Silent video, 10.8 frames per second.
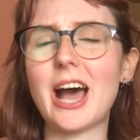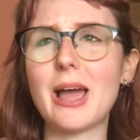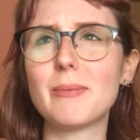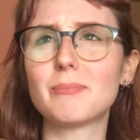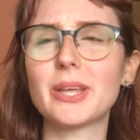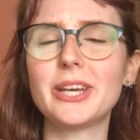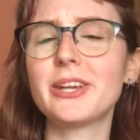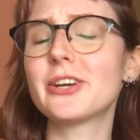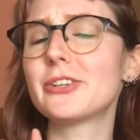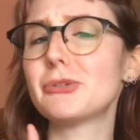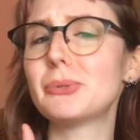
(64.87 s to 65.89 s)
I'm planning
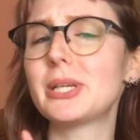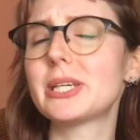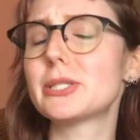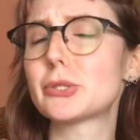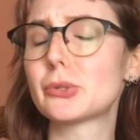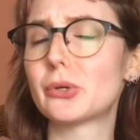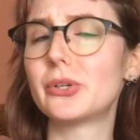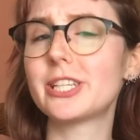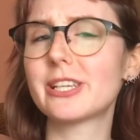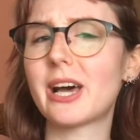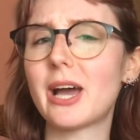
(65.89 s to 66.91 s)
on doing a story
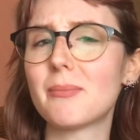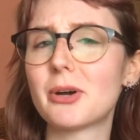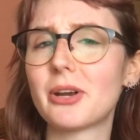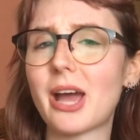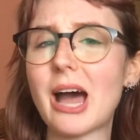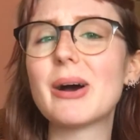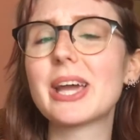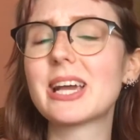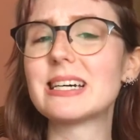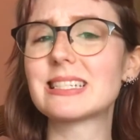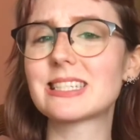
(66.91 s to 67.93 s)
time on how I
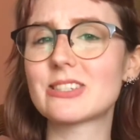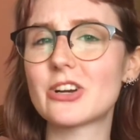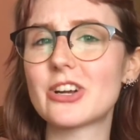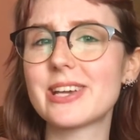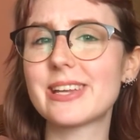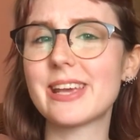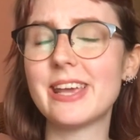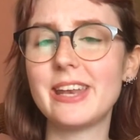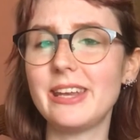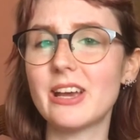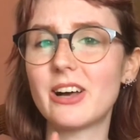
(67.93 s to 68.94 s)
got started
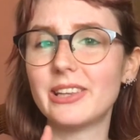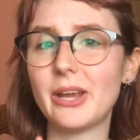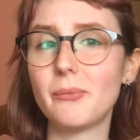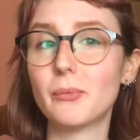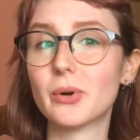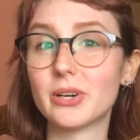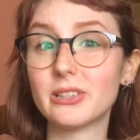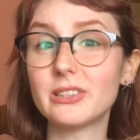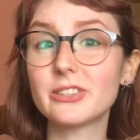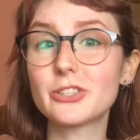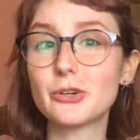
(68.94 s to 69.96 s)
in the online
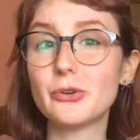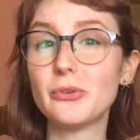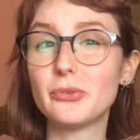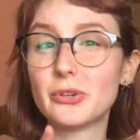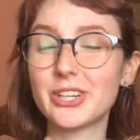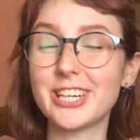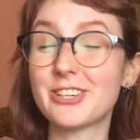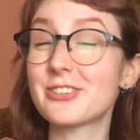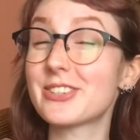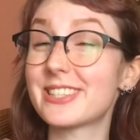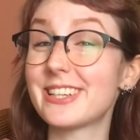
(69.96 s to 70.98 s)
world. So if you're
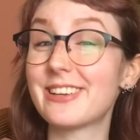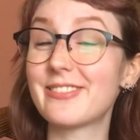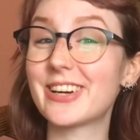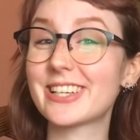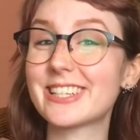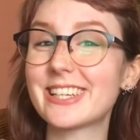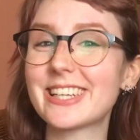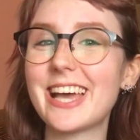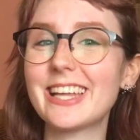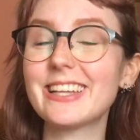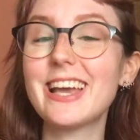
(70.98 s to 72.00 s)
interested in watching
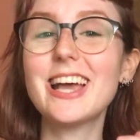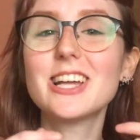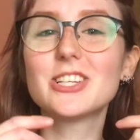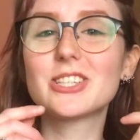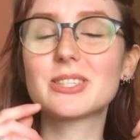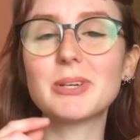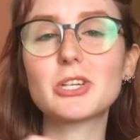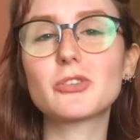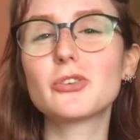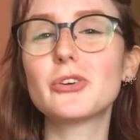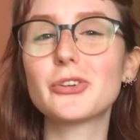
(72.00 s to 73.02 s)
that, just make
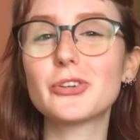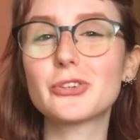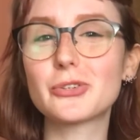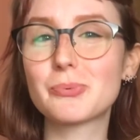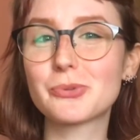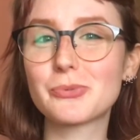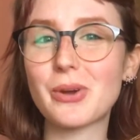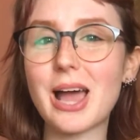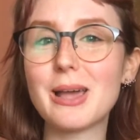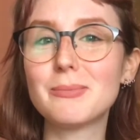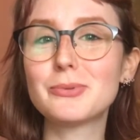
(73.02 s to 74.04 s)
sure you're
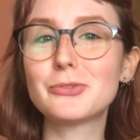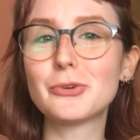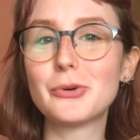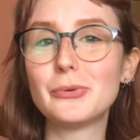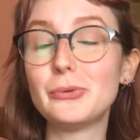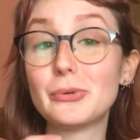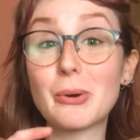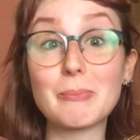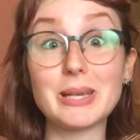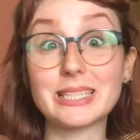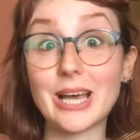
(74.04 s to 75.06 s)
subscribed so you don't
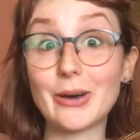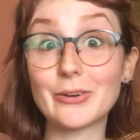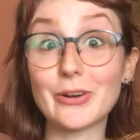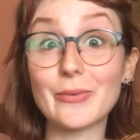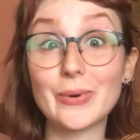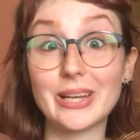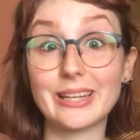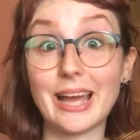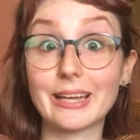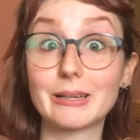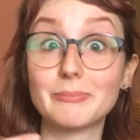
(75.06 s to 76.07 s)
miss out when
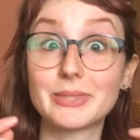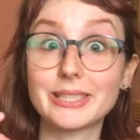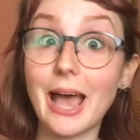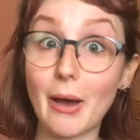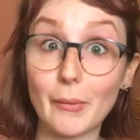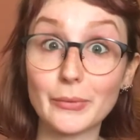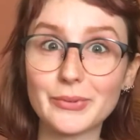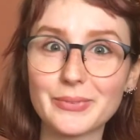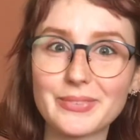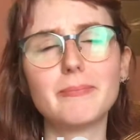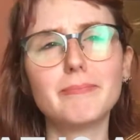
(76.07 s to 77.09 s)
that comes out.
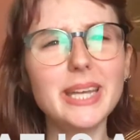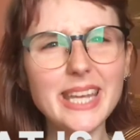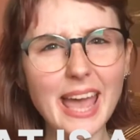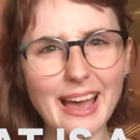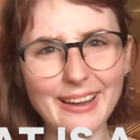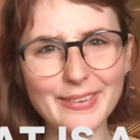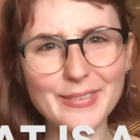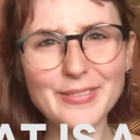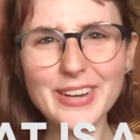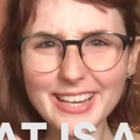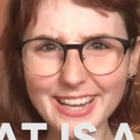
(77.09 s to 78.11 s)
But yeah,
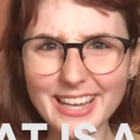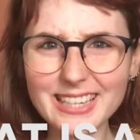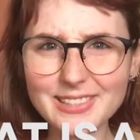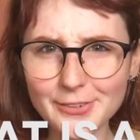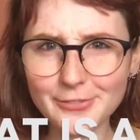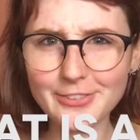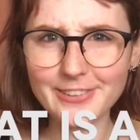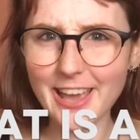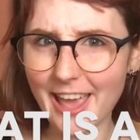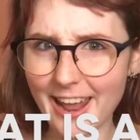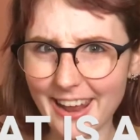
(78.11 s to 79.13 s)
what is a
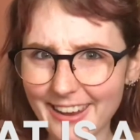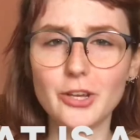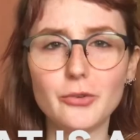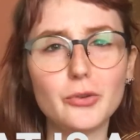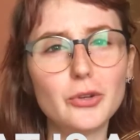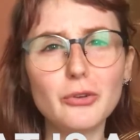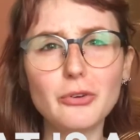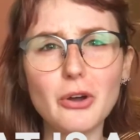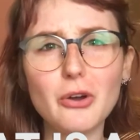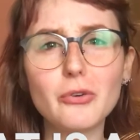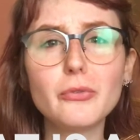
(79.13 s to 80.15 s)
VA? If you don't
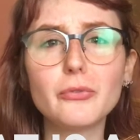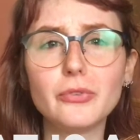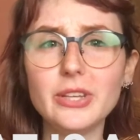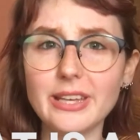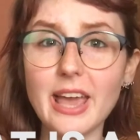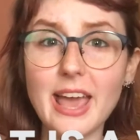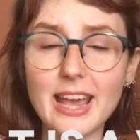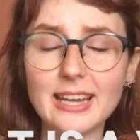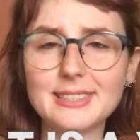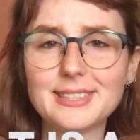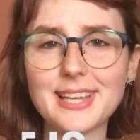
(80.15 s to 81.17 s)
know,
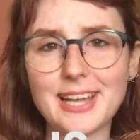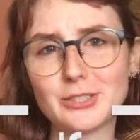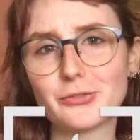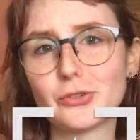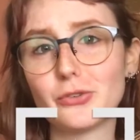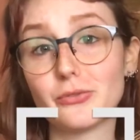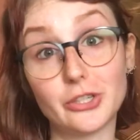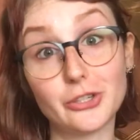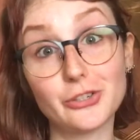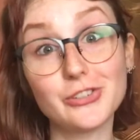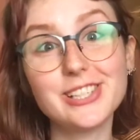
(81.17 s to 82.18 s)
VA stands for
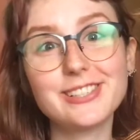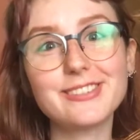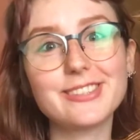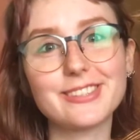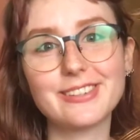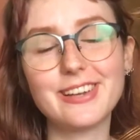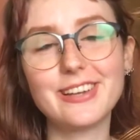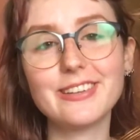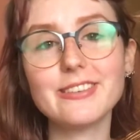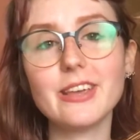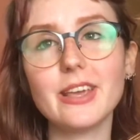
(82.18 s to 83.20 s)
Virtual
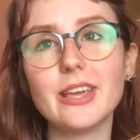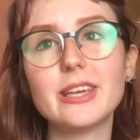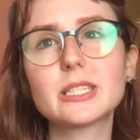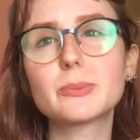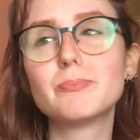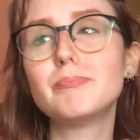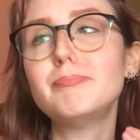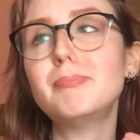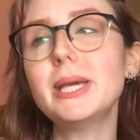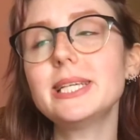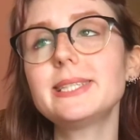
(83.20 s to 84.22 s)
Assistant. It's
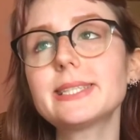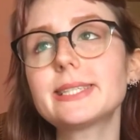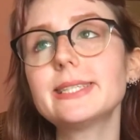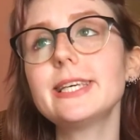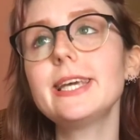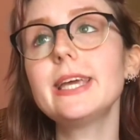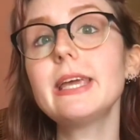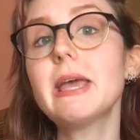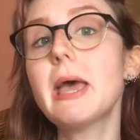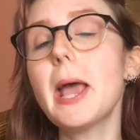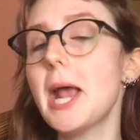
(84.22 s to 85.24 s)
basically
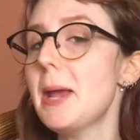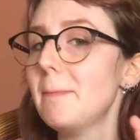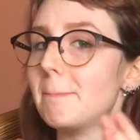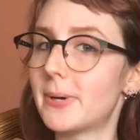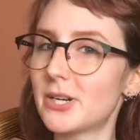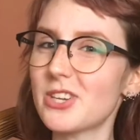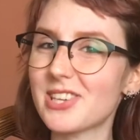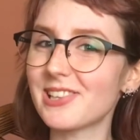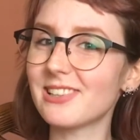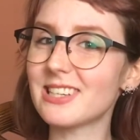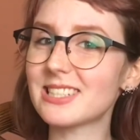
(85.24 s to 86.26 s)
a
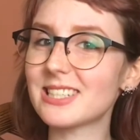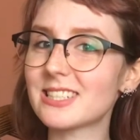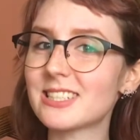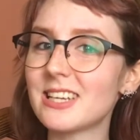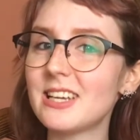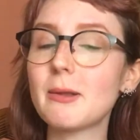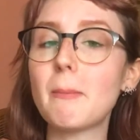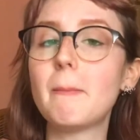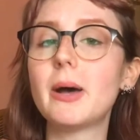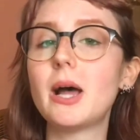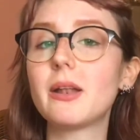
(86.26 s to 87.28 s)
personal assistant,
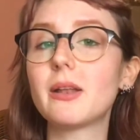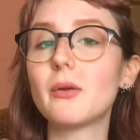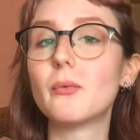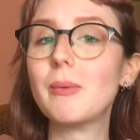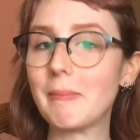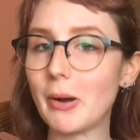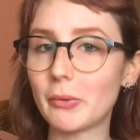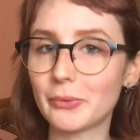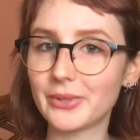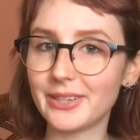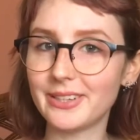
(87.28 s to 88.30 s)
but
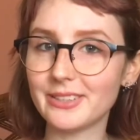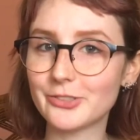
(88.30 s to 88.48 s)
remotely.